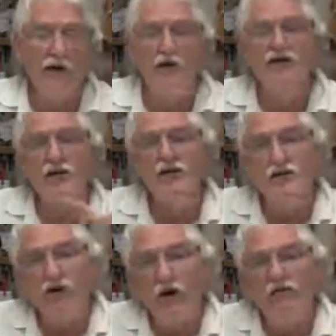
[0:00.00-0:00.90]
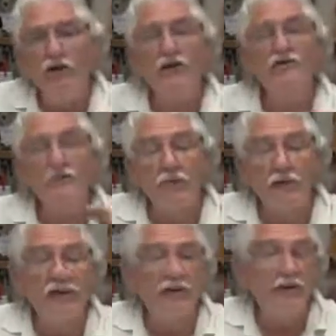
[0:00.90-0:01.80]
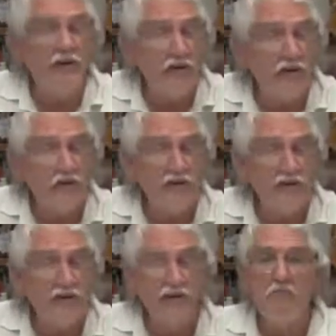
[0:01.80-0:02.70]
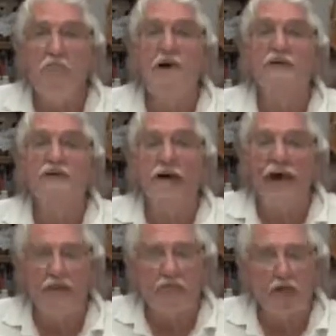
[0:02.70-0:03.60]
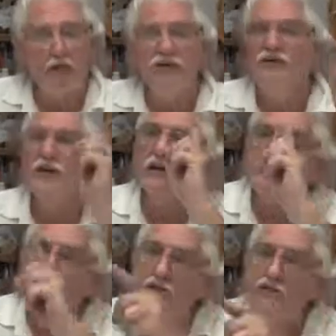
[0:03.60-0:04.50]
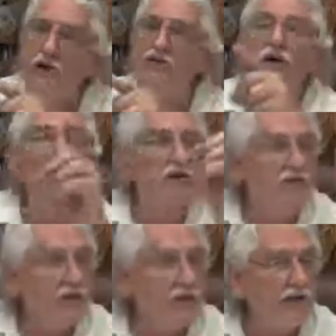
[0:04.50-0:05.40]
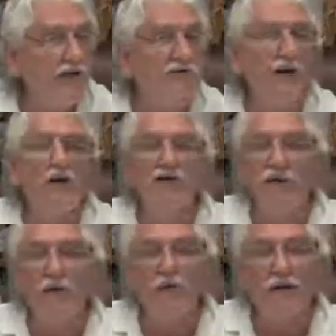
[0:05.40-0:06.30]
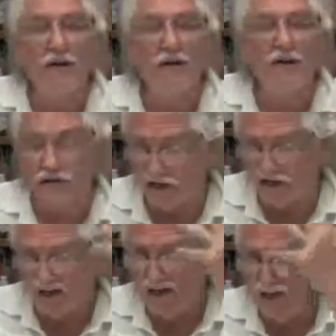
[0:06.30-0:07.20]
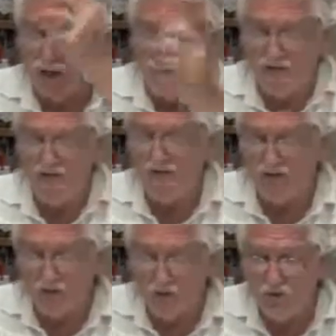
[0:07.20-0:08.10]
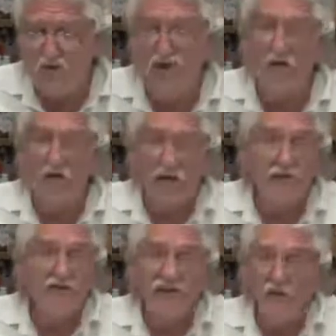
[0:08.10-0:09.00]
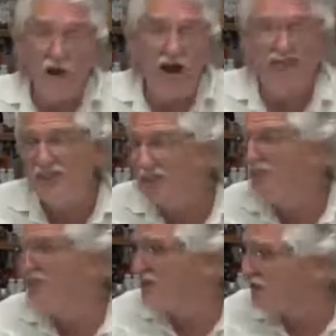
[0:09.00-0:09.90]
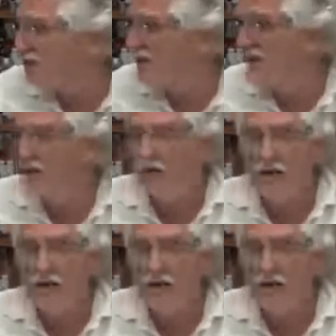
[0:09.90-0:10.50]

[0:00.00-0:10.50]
Congestive heart failure is from kidney and adrenals. Big time. When you see congestive heart failure, you see kidney failure simultaneously. So this is real. This is your mom, 63.